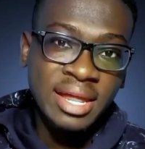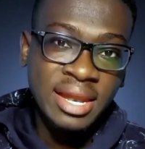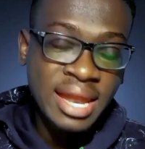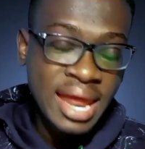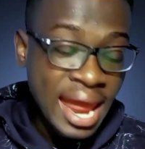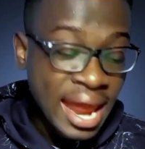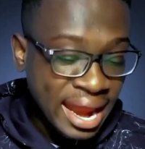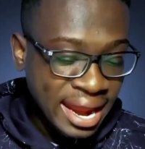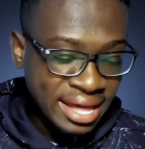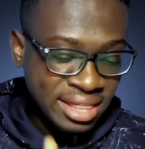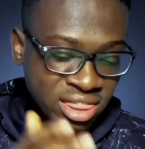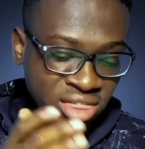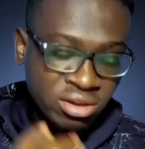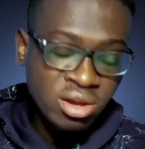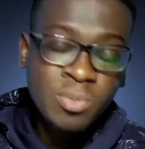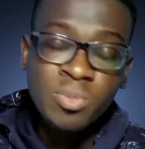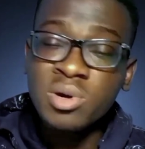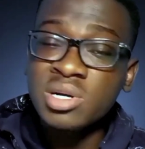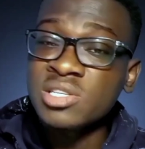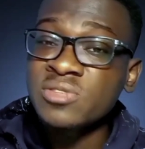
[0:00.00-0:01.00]
then a
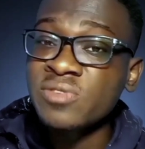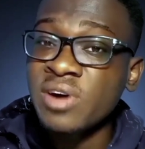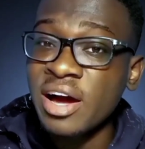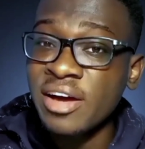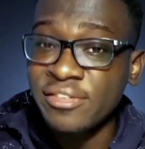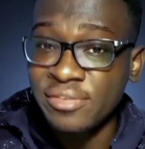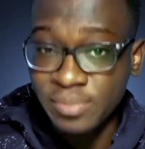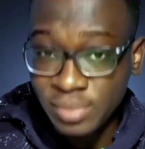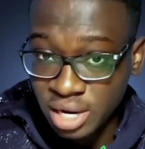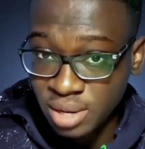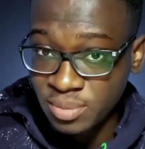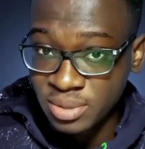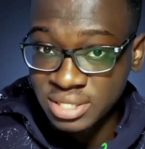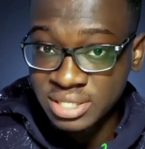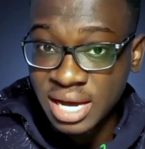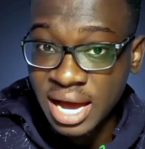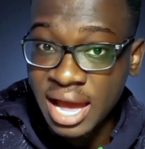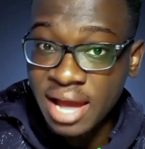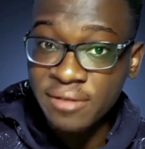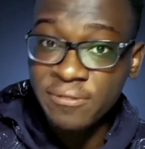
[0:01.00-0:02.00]
3.5
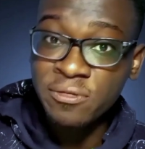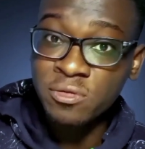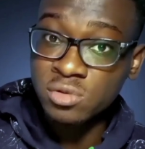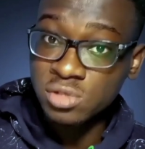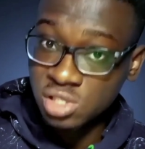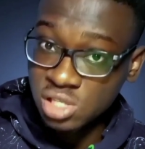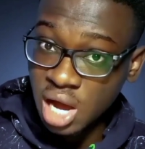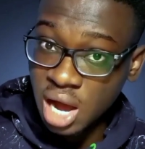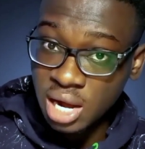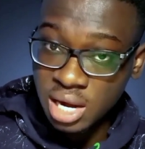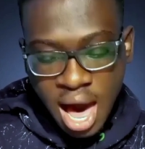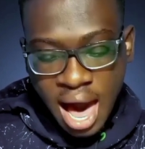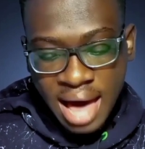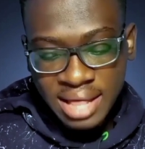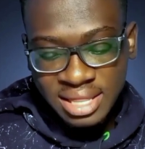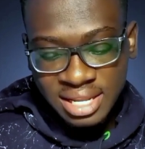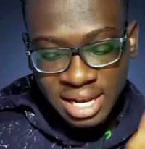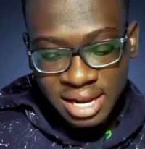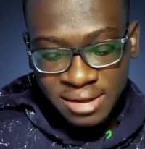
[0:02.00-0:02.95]
millimeter headphone jack. At the